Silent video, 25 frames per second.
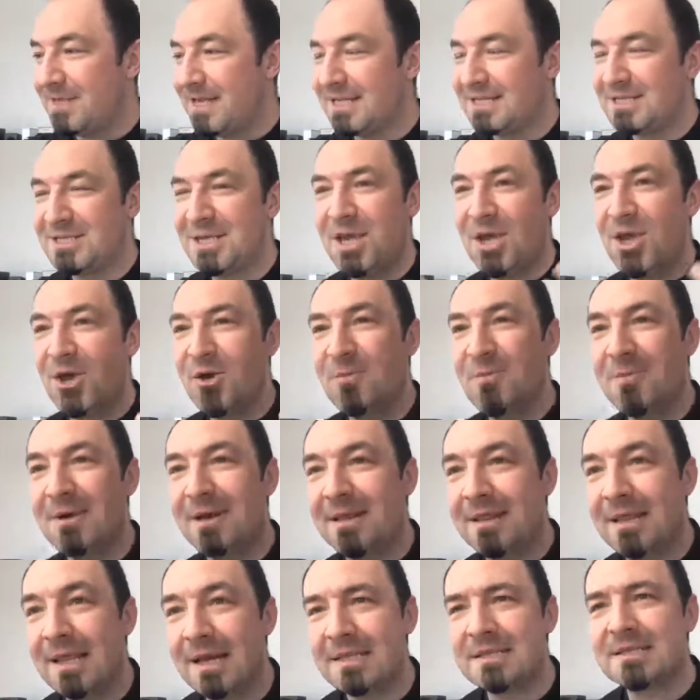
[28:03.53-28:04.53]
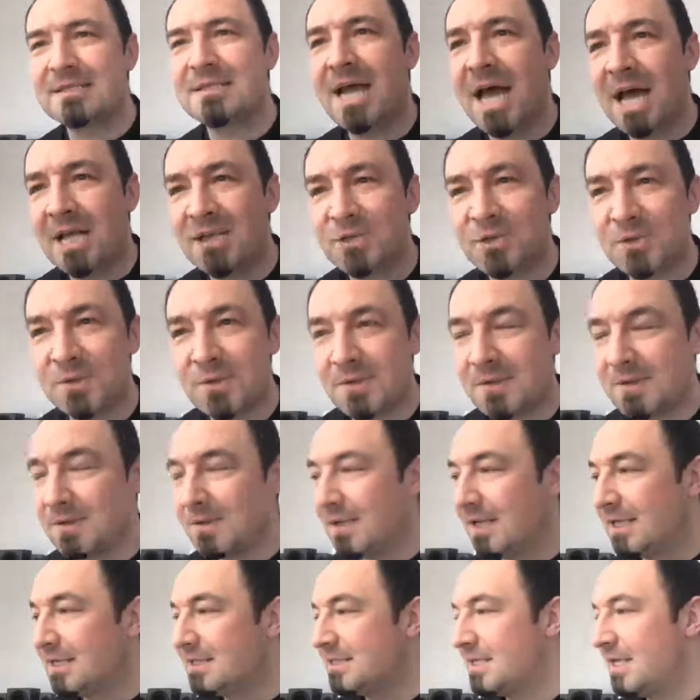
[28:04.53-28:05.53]
human, that it's
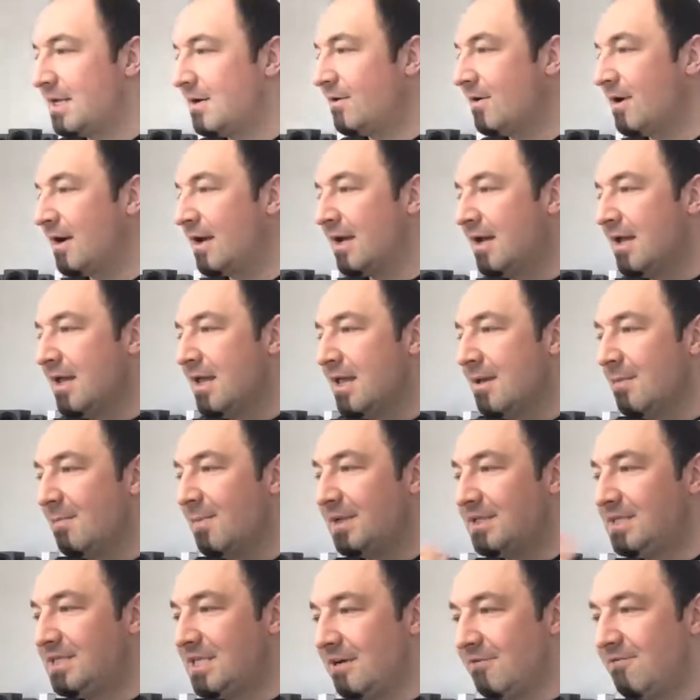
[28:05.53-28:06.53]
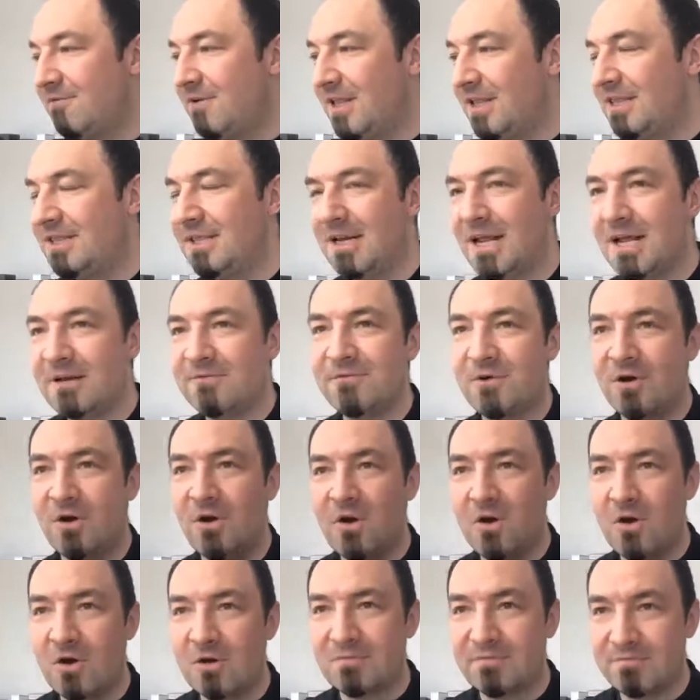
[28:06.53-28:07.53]
natural, etc. But definitely not for
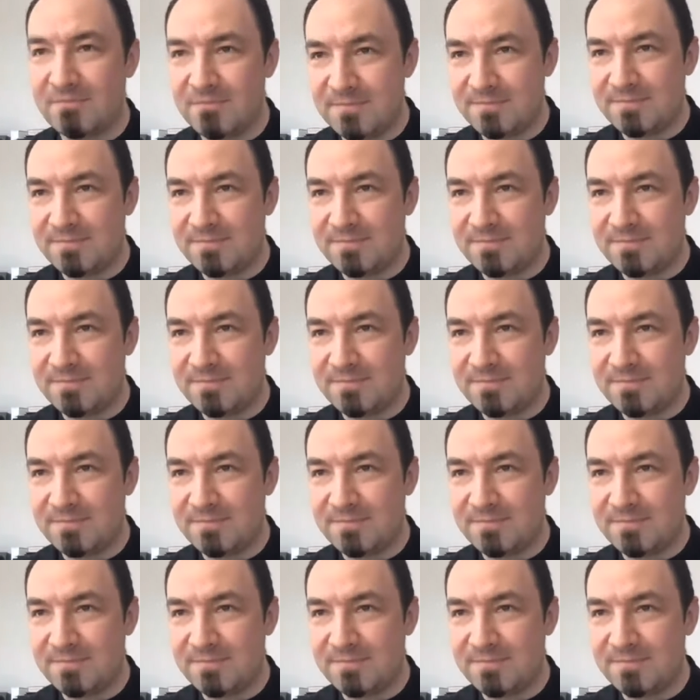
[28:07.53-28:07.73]
long